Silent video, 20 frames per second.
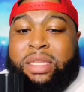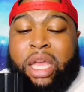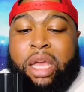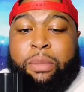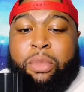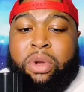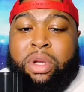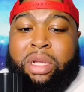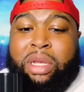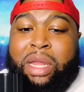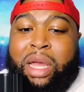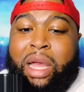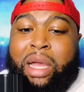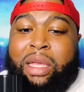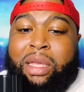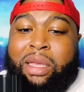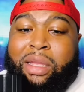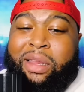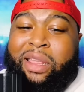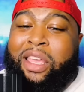game on the
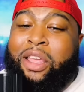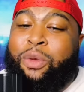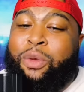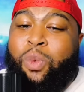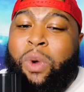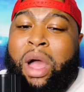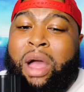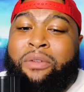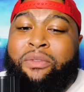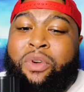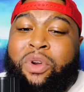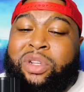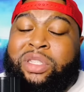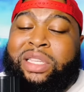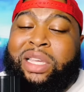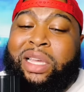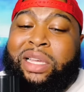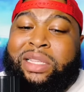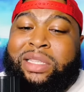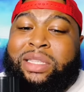docket, NY versus
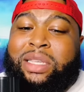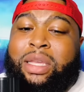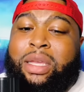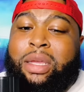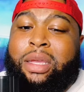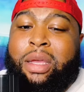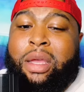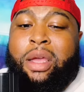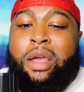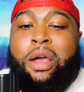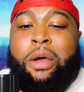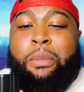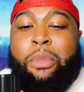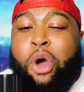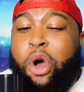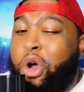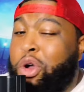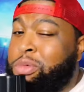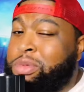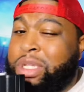KC.
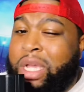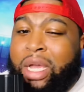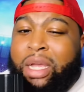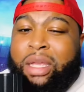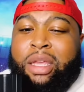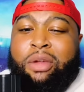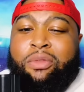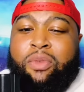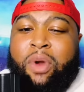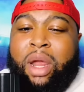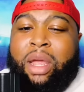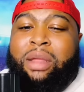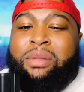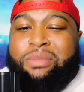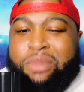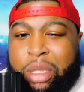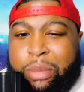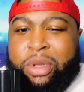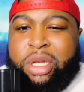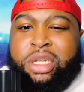Mahomes got to get right.
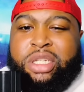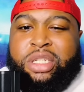Give me the